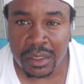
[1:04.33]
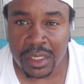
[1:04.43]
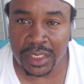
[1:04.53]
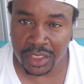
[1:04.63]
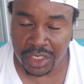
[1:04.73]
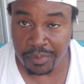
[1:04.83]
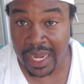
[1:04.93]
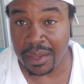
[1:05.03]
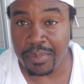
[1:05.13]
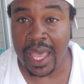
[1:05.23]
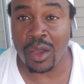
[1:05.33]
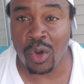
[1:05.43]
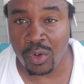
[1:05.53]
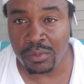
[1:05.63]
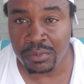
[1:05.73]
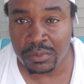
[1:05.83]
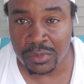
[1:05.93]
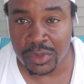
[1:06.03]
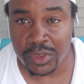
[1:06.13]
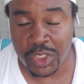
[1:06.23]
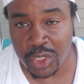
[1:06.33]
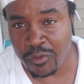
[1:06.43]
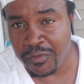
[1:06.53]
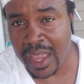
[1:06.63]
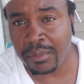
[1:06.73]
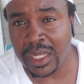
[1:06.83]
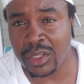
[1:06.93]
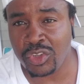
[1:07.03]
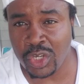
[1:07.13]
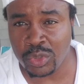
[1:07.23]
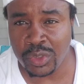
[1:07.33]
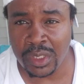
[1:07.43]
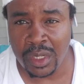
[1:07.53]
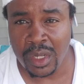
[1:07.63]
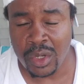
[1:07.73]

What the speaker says: Is it to make it back home to your family and children?